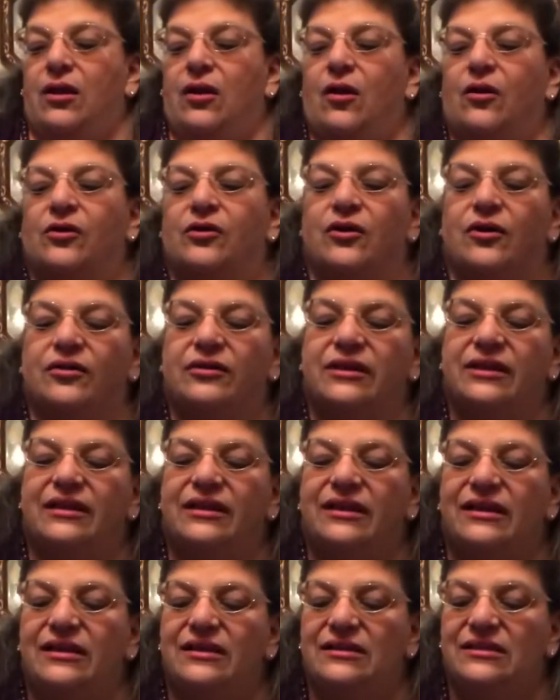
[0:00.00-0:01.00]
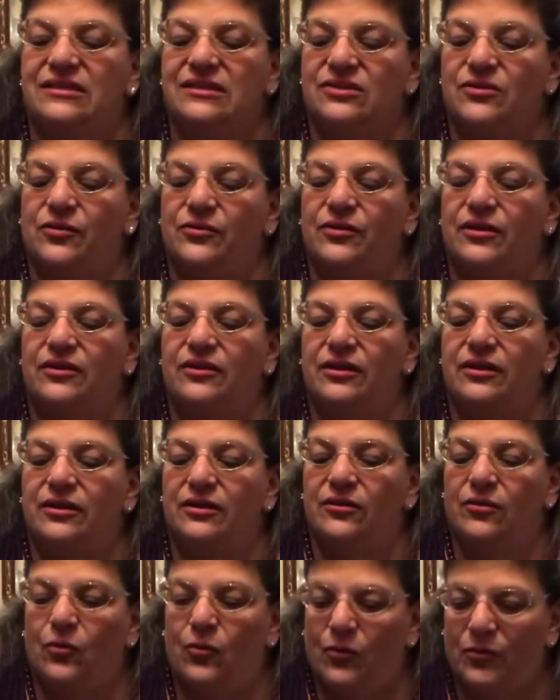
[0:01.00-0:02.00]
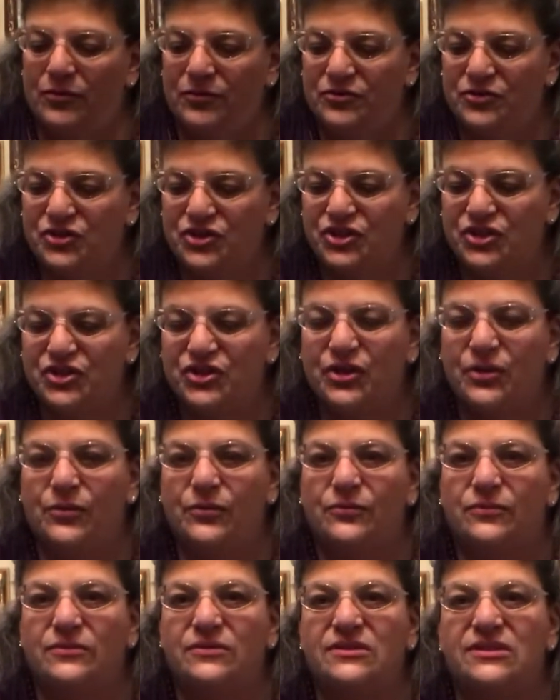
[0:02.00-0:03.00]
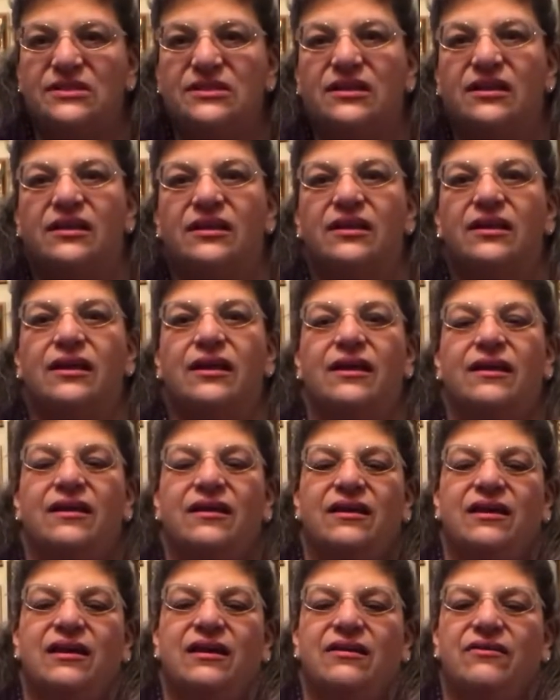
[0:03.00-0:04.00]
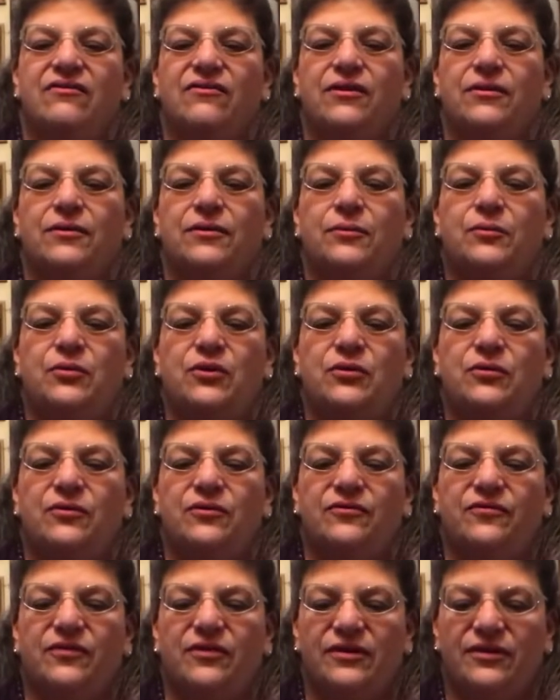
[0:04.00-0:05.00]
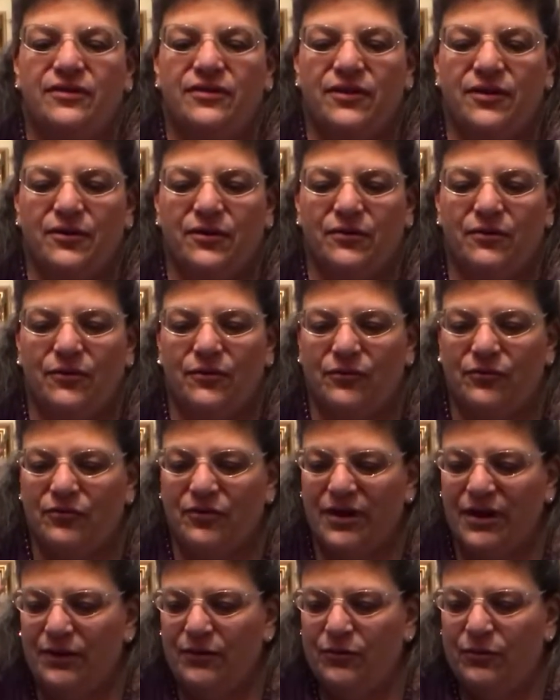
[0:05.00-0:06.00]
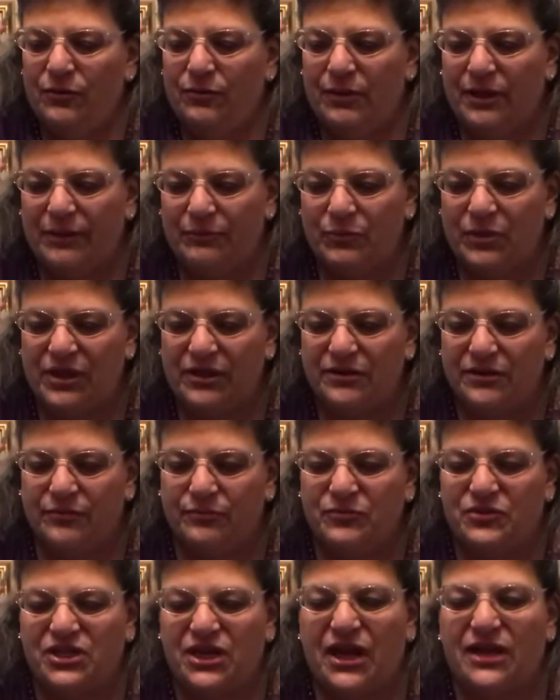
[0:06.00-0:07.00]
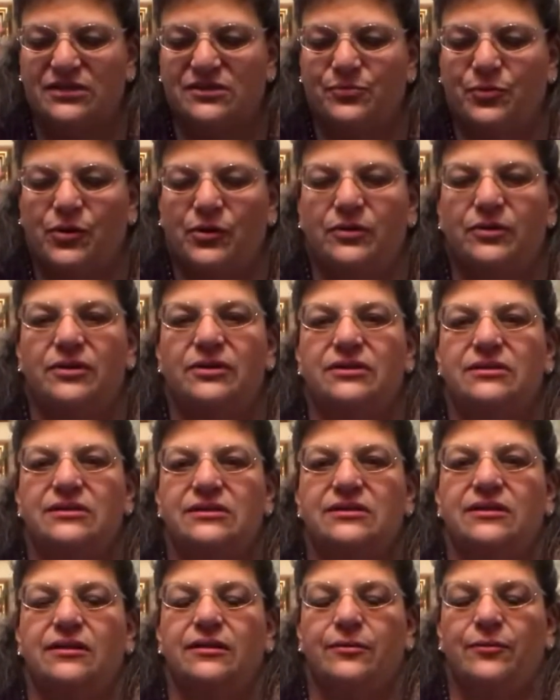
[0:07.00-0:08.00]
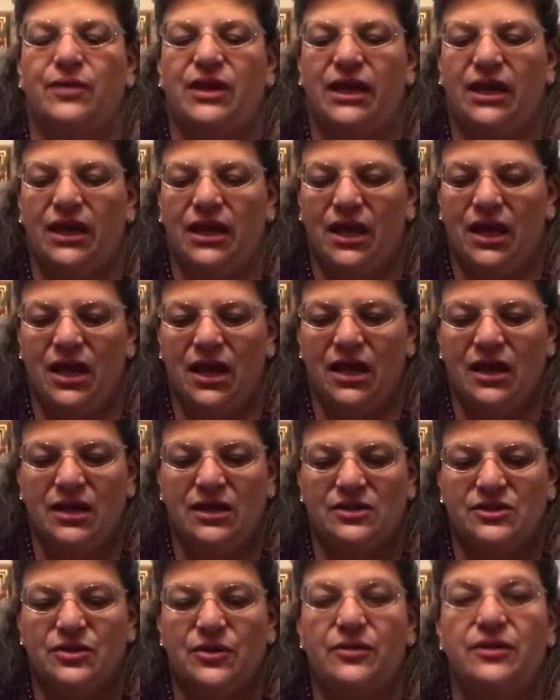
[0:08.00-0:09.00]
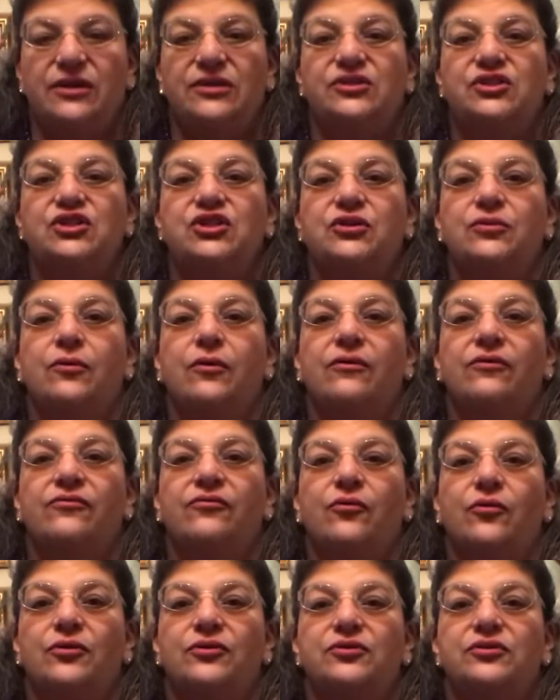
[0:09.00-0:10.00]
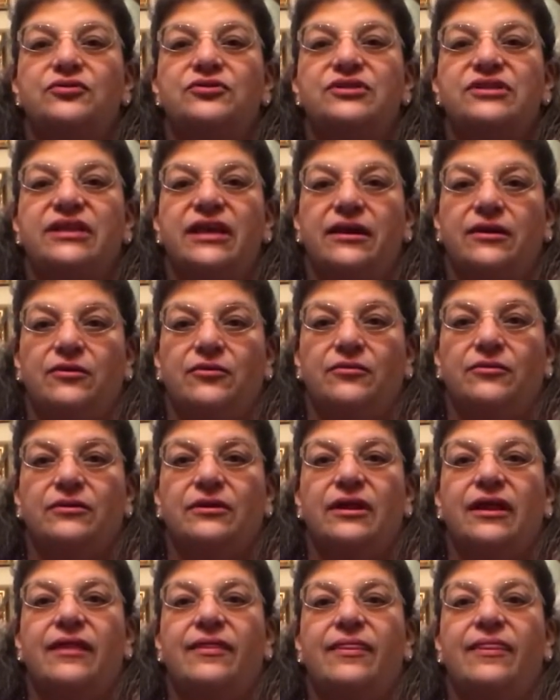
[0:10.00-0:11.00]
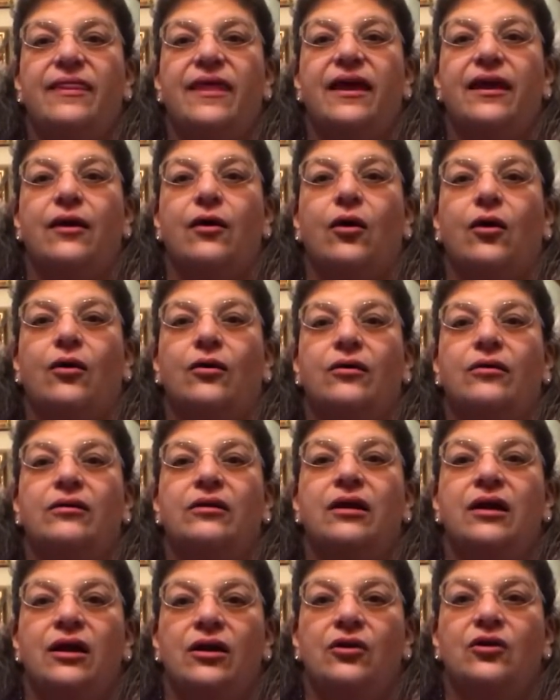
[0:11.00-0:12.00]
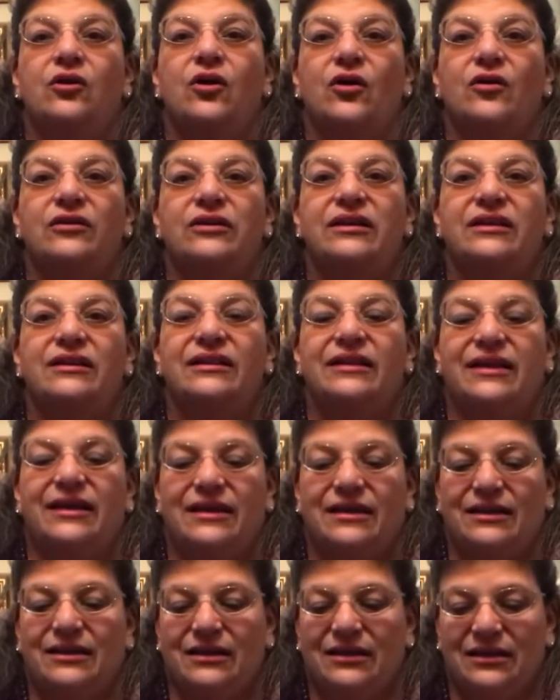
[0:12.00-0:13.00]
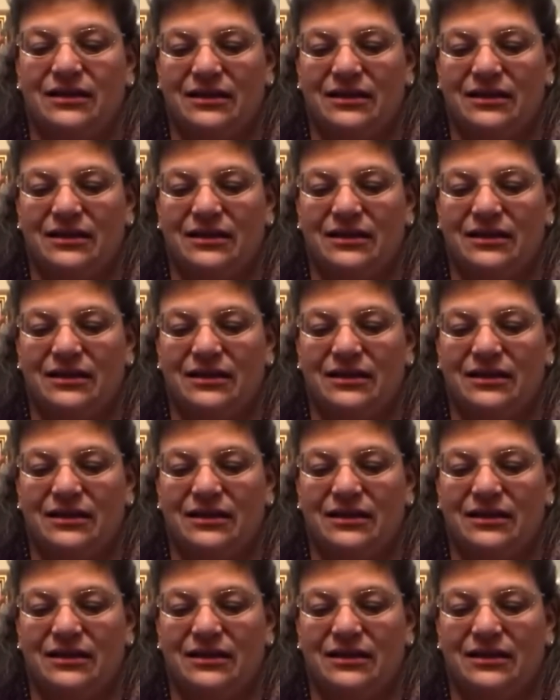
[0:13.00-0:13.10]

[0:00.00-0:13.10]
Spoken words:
our carnelians are the little orange stones. Very beautiful in their own right. Oh, I picked up jasper. Silly me. So these 2 are for your sacral, and they are carnelian.